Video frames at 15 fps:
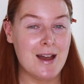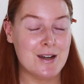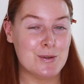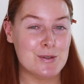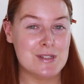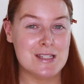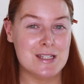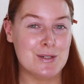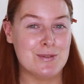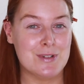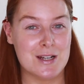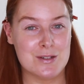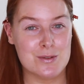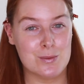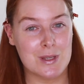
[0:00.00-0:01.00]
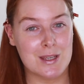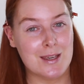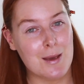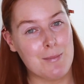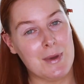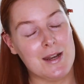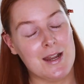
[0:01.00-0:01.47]
And I will see you next week
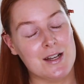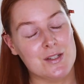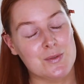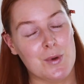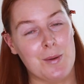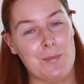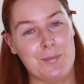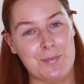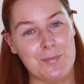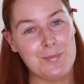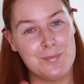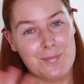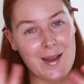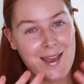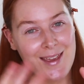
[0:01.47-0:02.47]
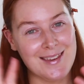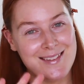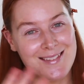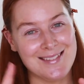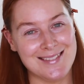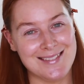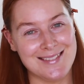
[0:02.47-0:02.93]
in my next one. Bye.